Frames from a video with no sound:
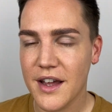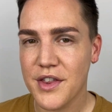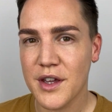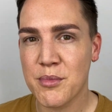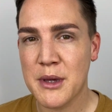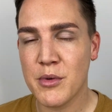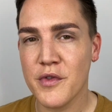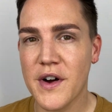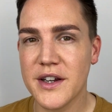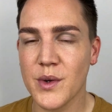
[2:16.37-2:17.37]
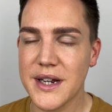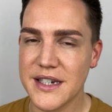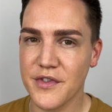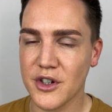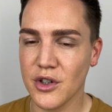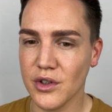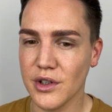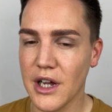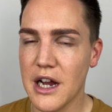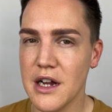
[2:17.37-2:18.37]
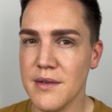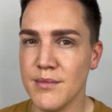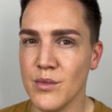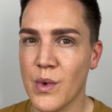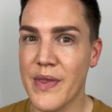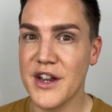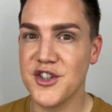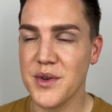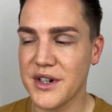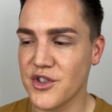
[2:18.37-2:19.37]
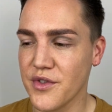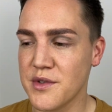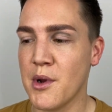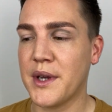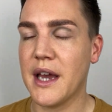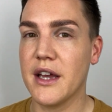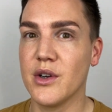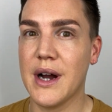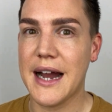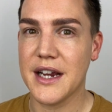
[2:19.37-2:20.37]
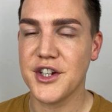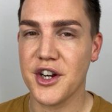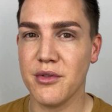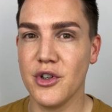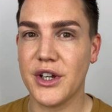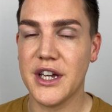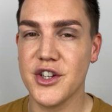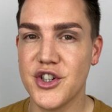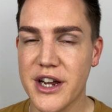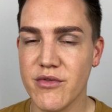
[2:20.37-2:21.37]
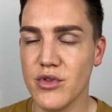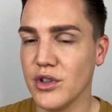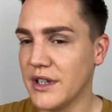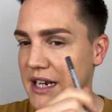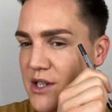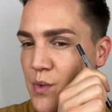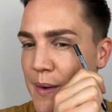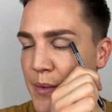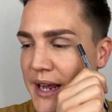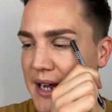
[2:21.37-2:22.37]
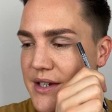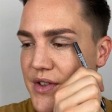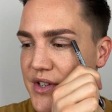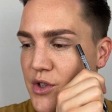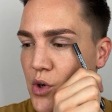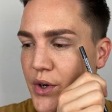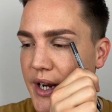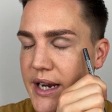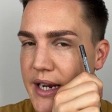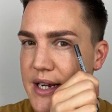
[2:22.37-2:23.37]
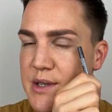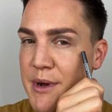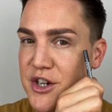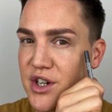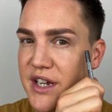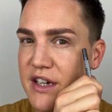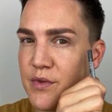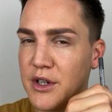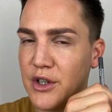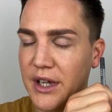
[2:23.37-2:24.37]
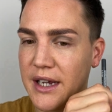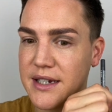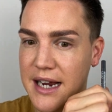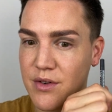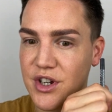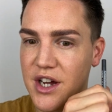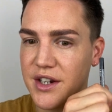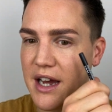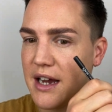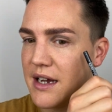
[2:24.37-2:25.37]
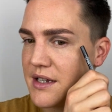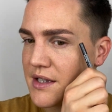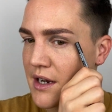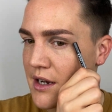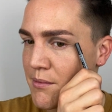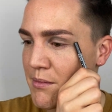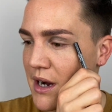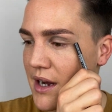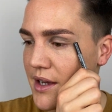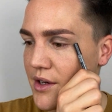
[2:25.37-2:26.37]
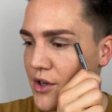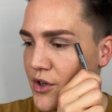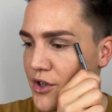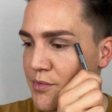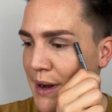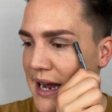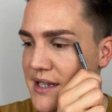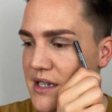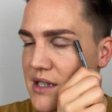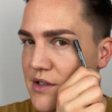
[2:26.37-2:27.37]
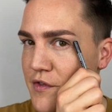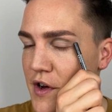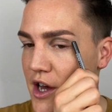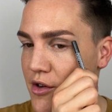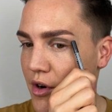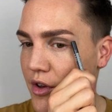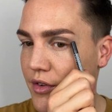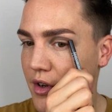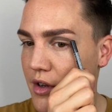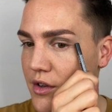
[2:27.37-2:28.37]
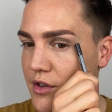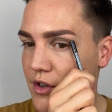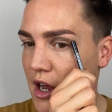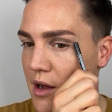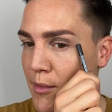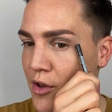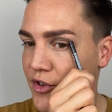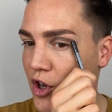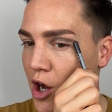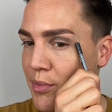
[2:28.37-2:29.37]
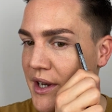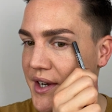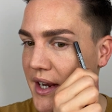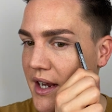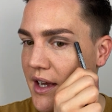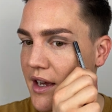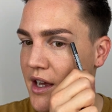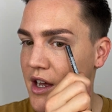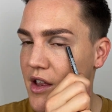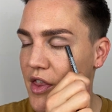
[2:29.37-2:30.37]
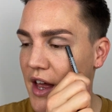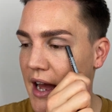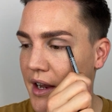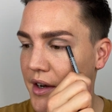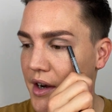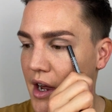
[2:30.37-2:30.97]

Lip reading: think people find quite difficult when they're doing a sort of smoky eye or eyeshadow look in general is when we get to this corner here, especially if we're looking at downturned eyes. My hood passes further on the top lid here than